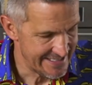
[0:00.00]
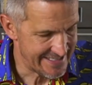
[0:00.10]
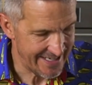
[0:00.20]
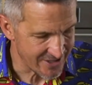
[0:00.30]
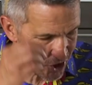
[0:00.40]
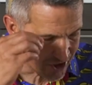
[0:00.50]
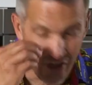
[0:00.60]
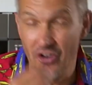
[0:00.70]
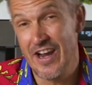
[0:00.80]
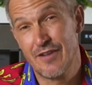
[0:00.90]
that it's got
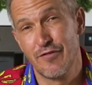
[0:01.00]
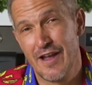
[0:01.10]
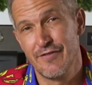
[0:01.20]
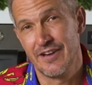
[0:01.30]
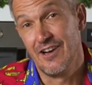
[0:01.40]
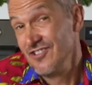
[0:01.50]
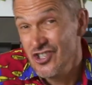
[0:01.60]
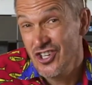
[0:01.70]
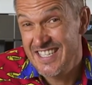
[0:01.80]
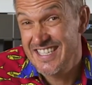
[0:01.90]
great flavor now.
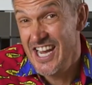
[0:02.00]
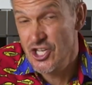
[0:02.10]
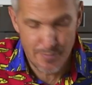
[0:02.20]
You've got a sage